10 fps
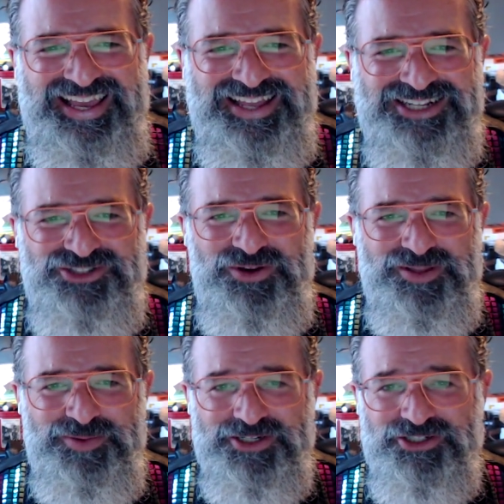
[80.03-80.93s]
and enjoy
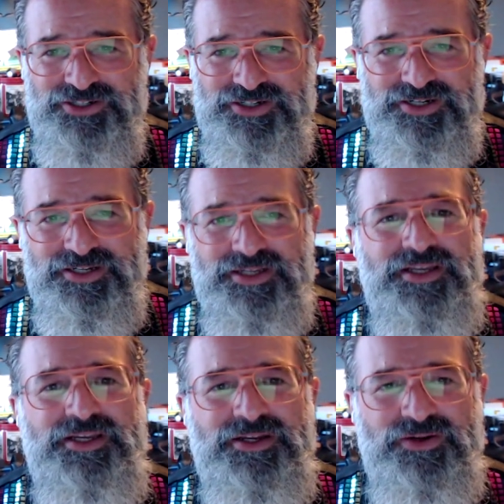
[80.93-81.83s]
the picture,
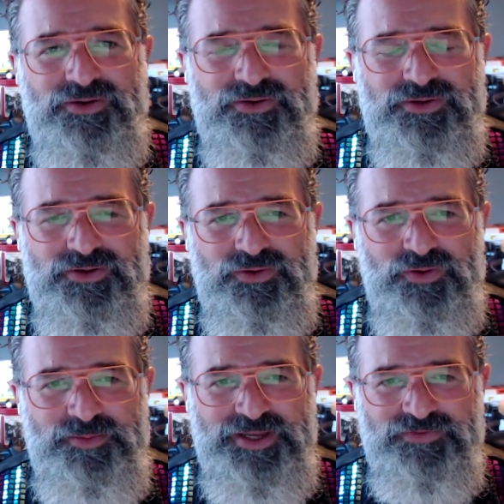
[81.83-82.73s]

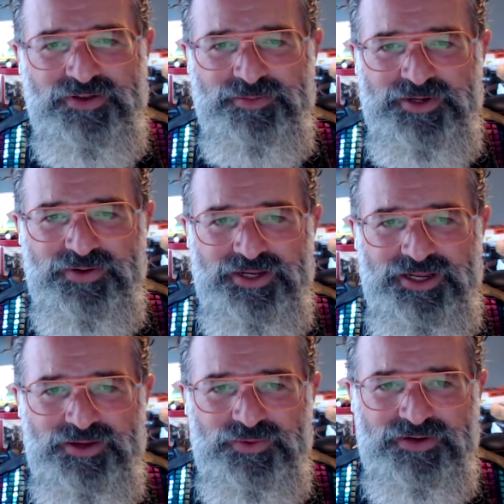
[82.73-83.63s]
or make fun of me right
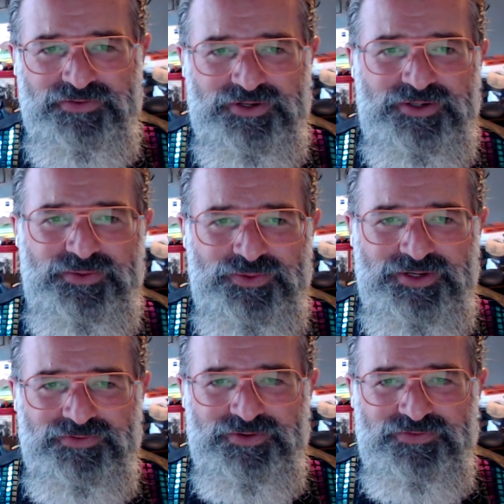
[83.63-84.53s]
now, whatever
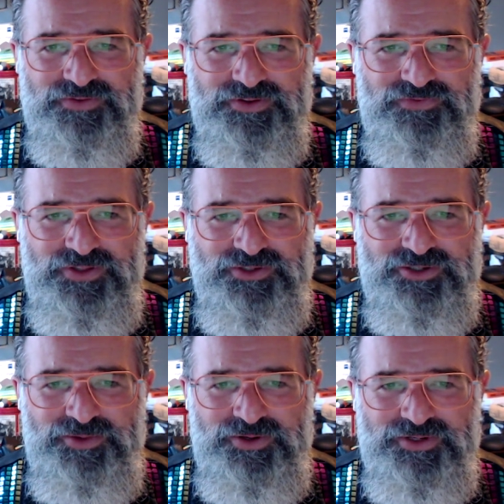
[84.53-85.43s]

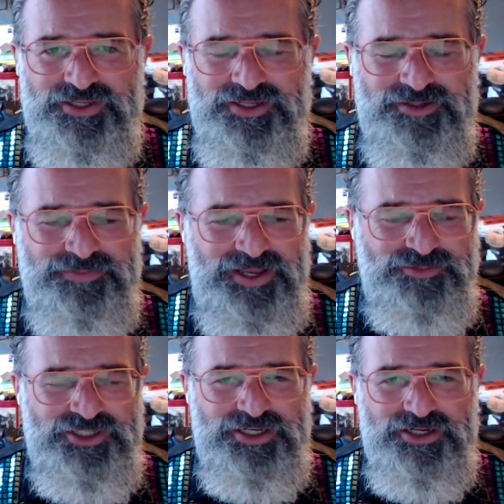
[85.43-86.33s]
floats your boat.
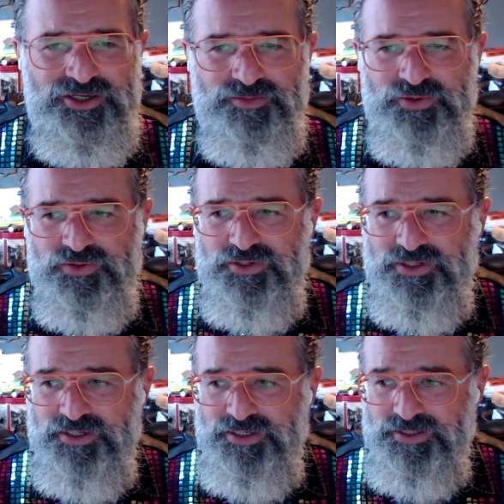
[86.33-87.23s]
I'm just in a good mood.